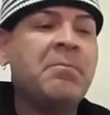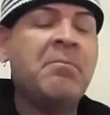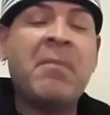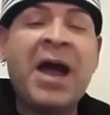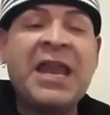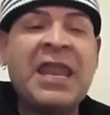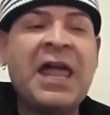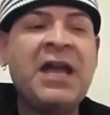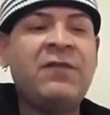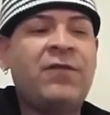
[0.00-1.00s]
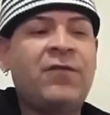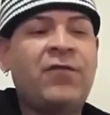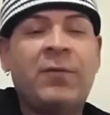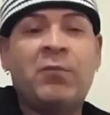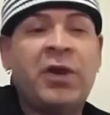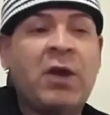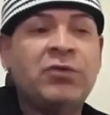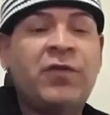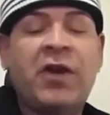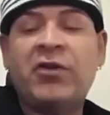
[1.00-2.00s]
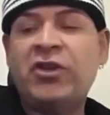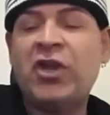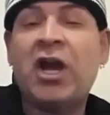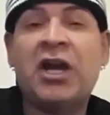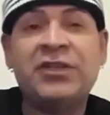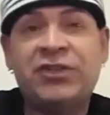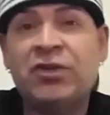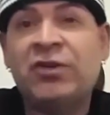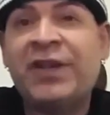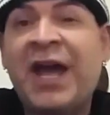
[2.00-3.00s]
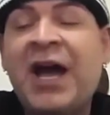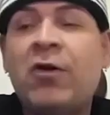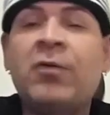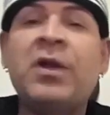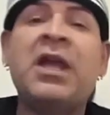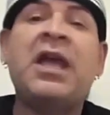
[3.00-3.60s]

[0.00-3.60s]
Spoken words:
my life from when I was very young until now.